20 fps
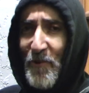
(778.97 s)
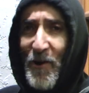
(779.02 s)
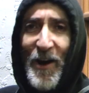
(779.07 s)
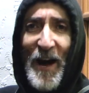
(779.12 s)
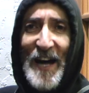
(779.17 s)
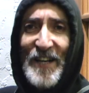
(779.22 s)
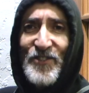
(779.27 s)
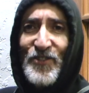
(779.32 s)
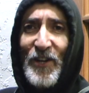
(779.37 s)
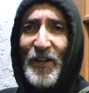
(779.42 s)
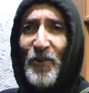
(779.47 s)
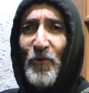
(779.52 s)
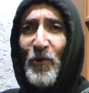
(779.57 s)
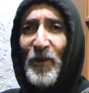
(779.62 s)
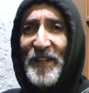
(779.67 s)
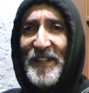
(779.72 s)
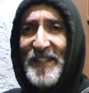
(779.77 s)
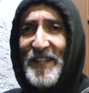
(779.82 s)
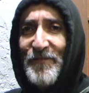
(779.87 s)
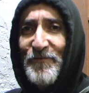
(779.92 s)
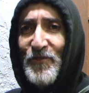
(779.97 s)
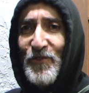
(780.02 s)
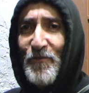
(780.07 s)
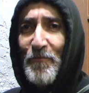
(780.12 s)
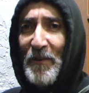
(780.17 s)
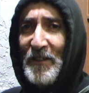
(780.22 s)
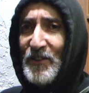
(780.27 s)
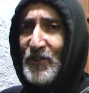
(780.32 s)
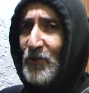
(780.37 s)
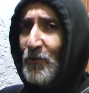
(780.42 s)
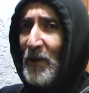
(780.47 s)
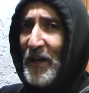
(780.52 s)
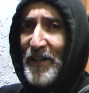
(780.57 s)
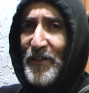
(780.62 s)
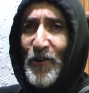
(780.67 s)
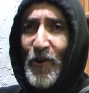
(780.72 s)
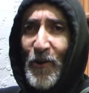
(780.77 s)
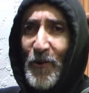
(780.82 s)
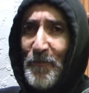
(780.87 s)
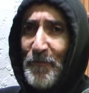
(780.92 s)
well, actually I don't want to give too much away,
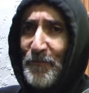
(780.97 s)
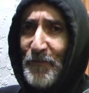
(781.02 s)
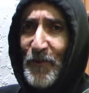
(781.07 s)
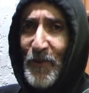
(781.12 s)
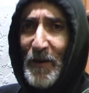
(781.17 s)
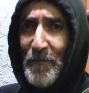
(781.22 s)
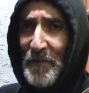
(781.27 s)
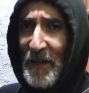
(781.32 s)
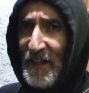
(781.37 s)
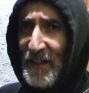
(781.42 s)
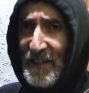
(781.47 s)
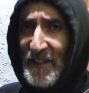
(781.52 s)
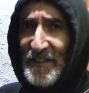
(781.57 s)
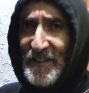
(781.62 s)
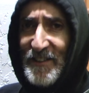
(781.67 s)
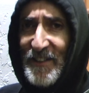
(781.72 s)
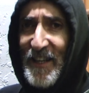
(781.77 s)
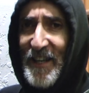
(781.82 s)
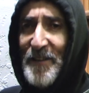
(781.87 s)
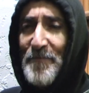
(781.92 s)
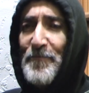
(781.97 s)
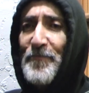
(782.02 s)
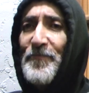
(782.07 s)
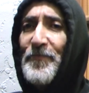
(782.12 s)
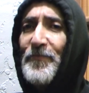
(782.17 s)
no, I'm not going to say,